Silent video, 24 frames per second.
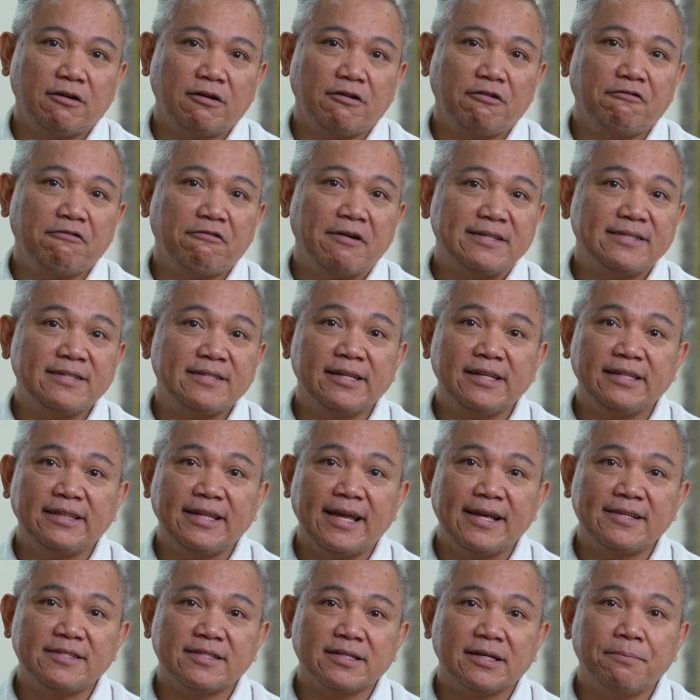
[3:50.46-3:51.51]

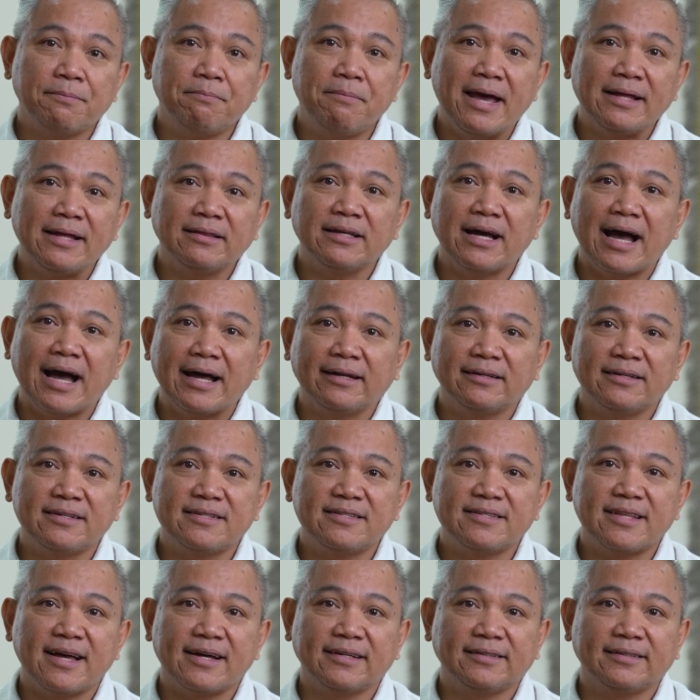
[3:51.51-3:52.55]
facilitates a better
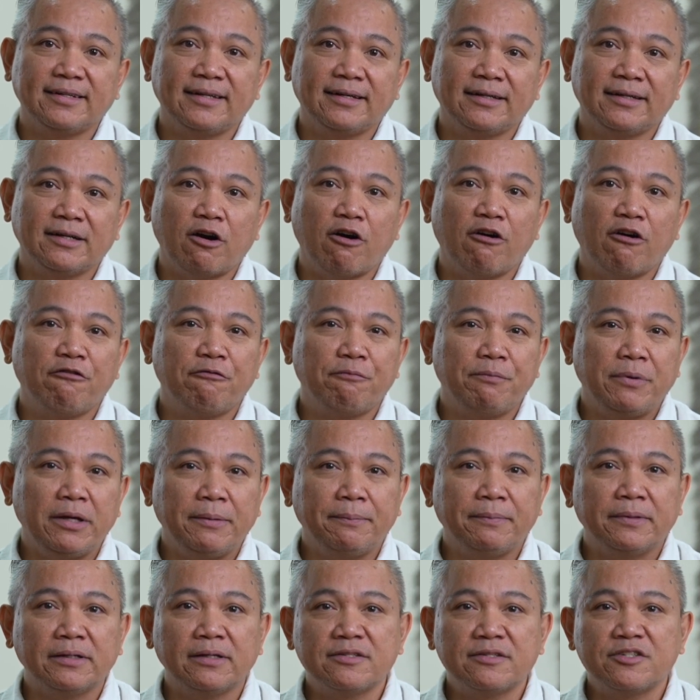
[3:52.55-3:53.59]
understanding of
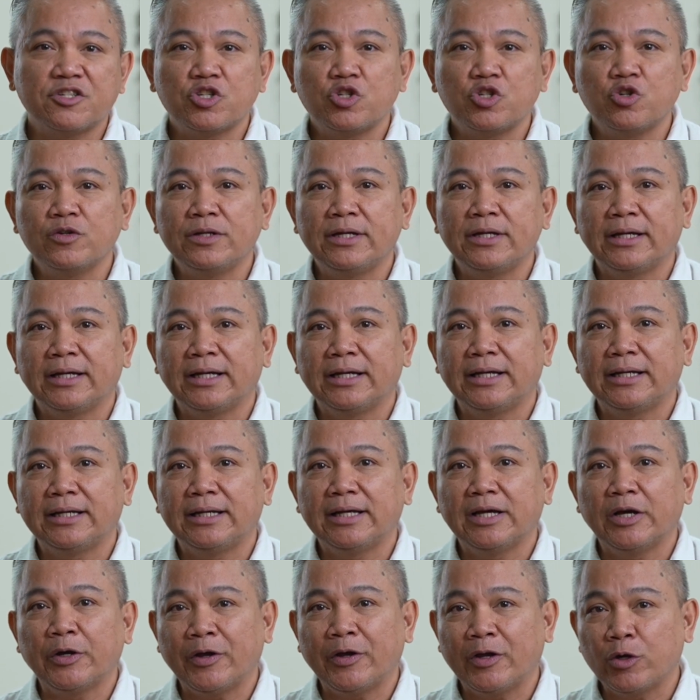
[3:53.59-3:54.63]
people's unique
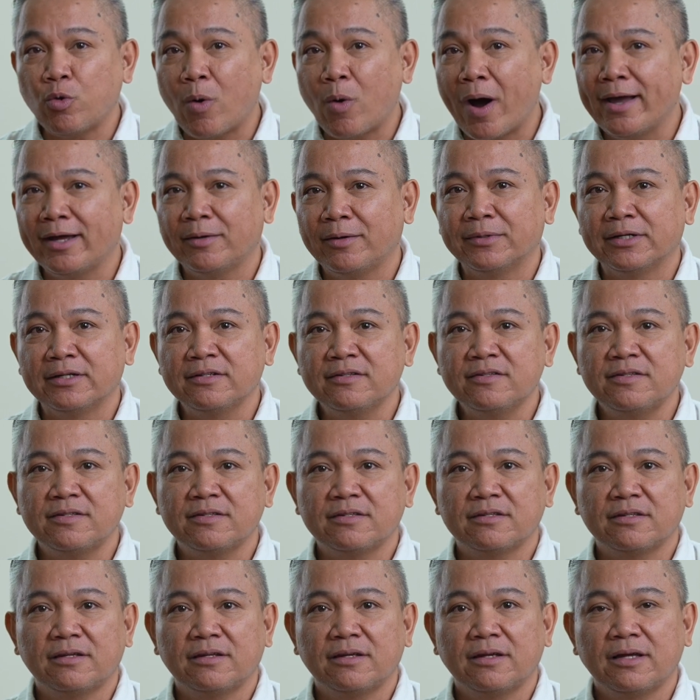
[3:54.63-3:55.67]

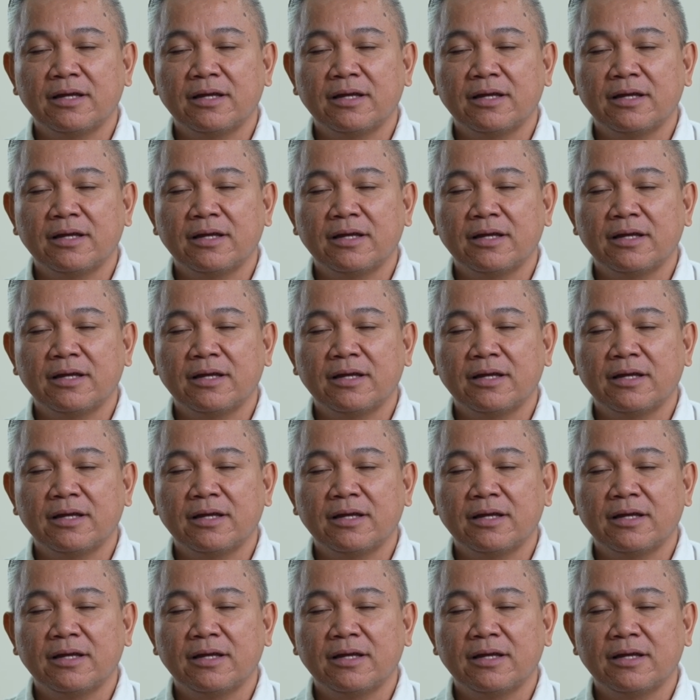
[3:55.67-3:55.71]
requirements,